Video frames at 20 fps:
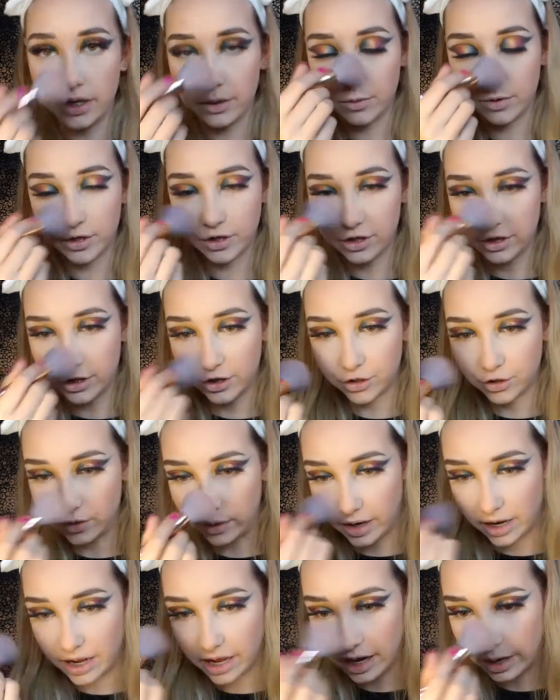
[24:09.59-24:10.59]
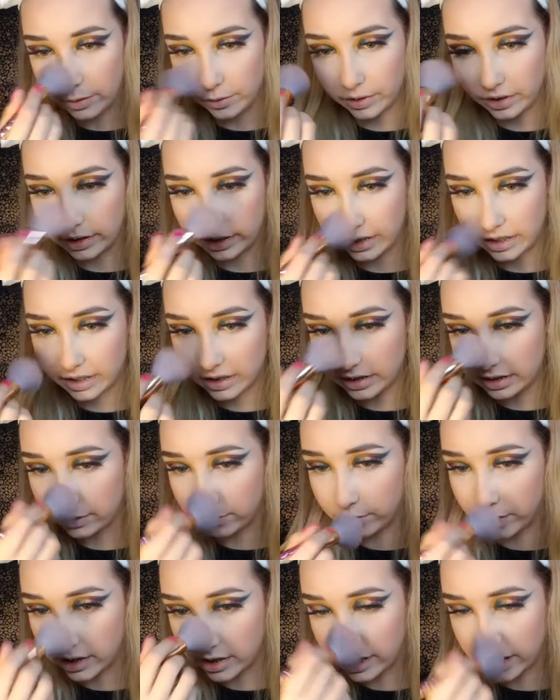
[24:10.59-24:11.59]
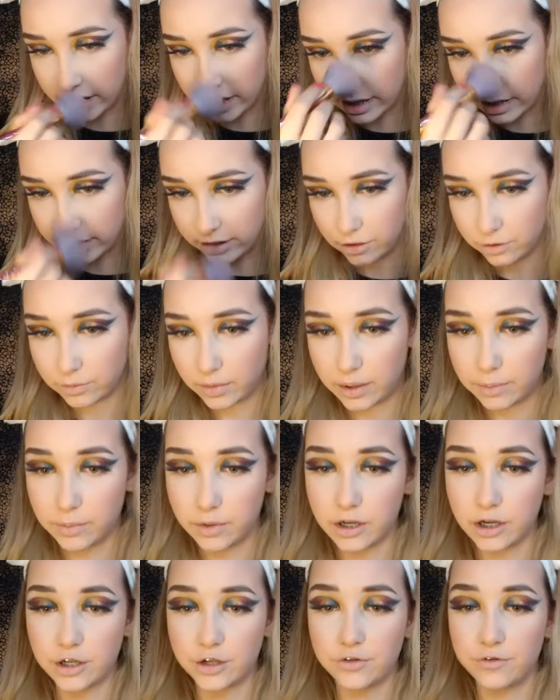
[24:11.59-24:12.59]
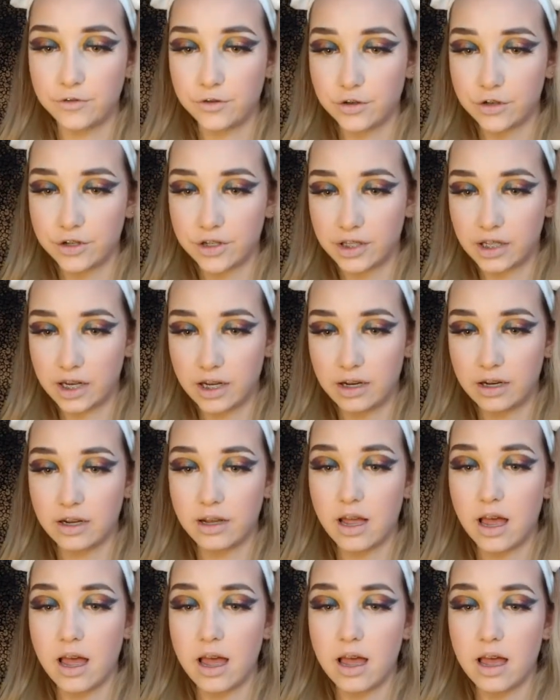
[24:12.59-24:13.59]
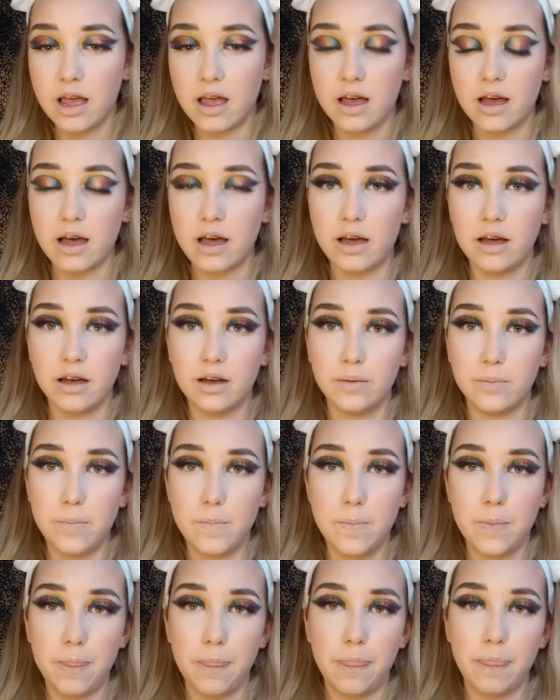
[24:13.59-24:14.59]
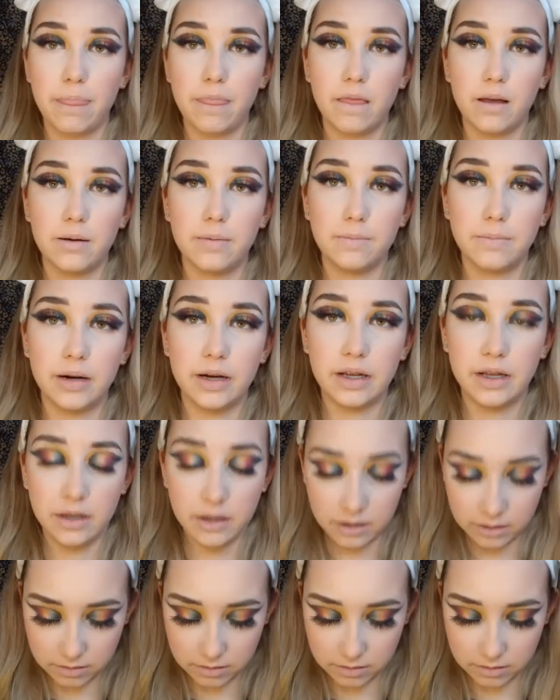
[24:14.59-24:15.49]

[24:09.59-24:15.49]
I want to try how it is when I do my blush first and my